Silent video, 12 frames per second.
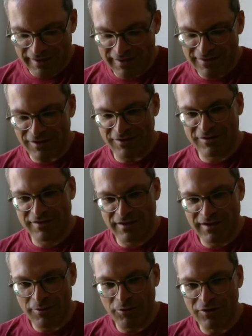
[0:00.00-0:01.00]
it does,
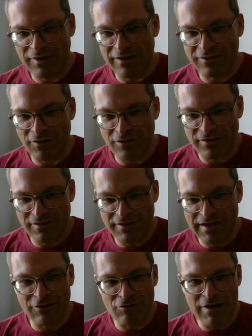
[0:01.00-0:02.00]
and I would say it's not
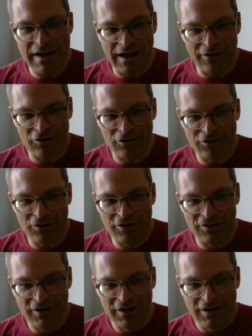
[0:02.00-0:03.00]
yet really
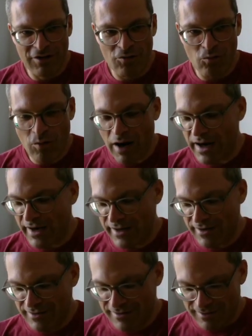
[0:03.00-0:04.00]
understood
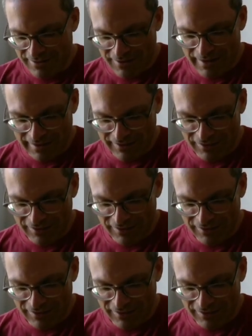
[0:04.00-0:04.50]
why that